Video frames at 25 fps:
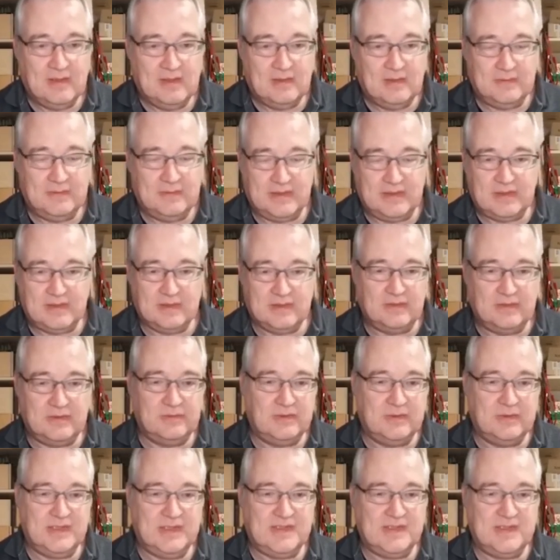What you can
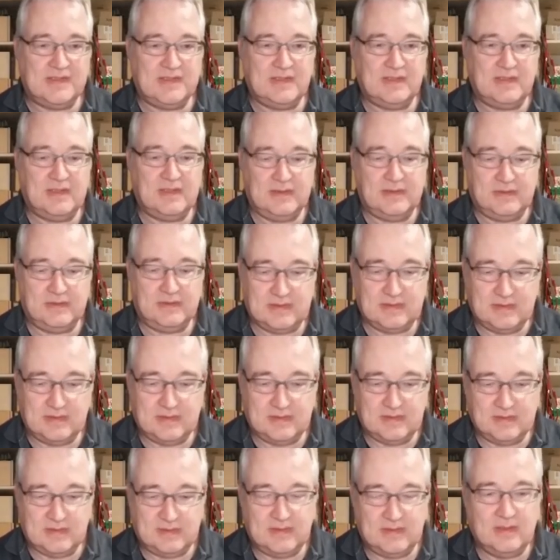do is you
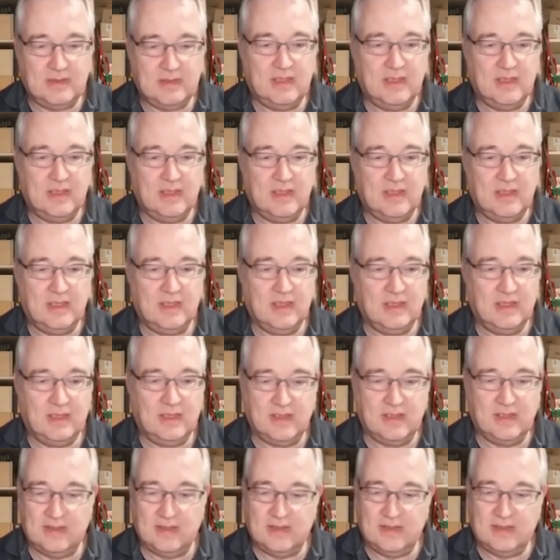can
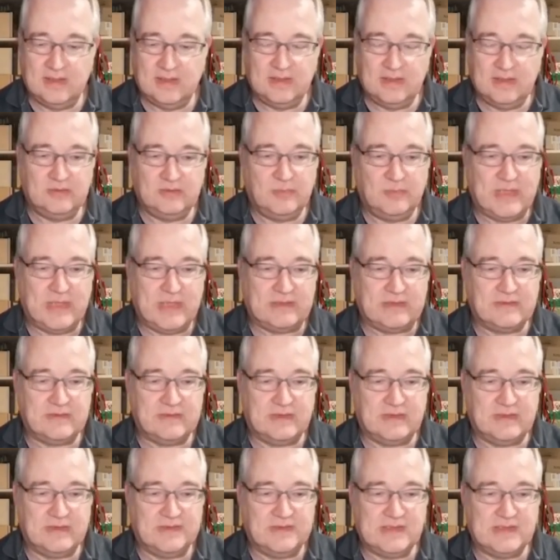do a
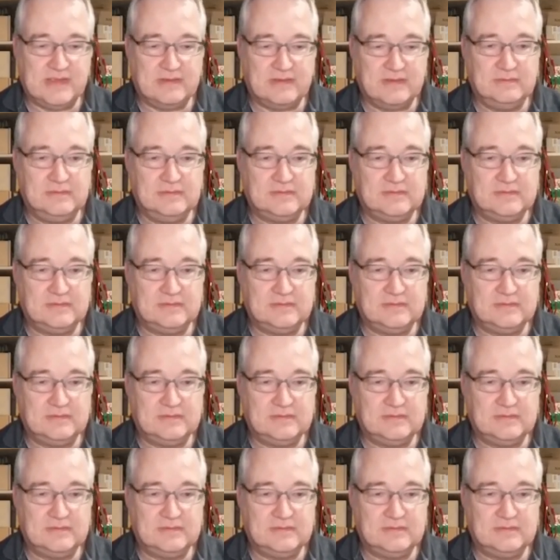background 0,